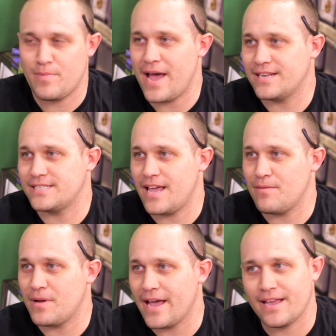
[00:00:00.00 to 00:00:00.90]
bad to
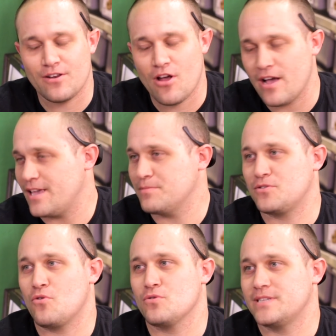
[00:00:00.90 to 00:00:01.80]
say, but I cannot keep
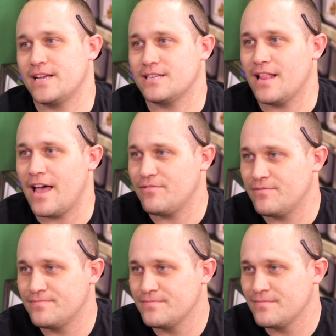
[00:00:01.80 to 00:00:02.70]
corn snakes alive.
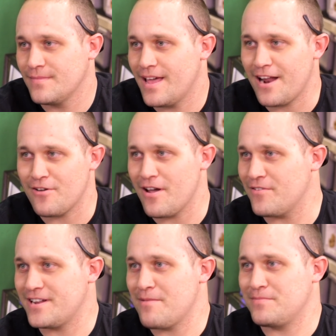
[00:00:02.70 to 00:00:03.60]
And I know
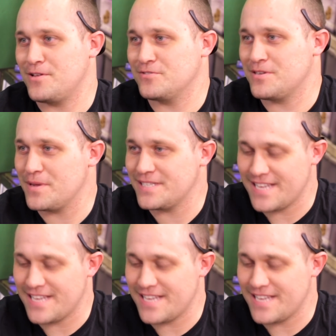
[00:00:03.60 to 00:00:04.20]
every time, you know, somebody